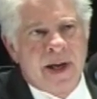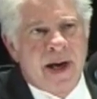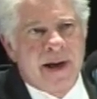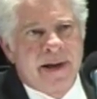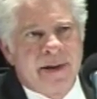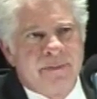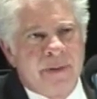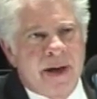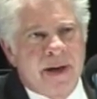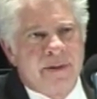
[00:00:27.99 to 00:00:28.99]
I
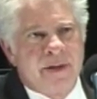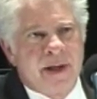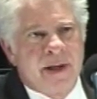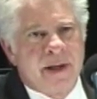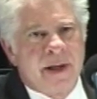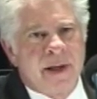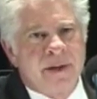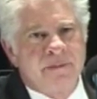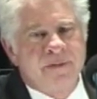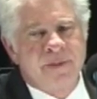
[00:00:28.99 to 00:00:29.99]

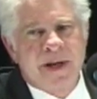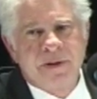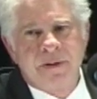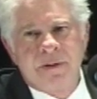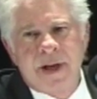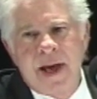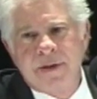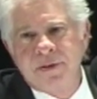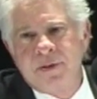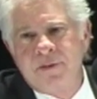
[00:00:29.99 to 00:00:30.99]
am special
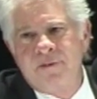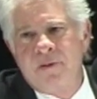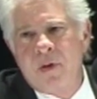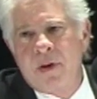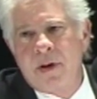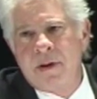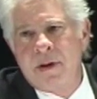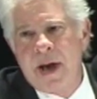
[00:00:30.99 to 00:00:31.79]
counsel for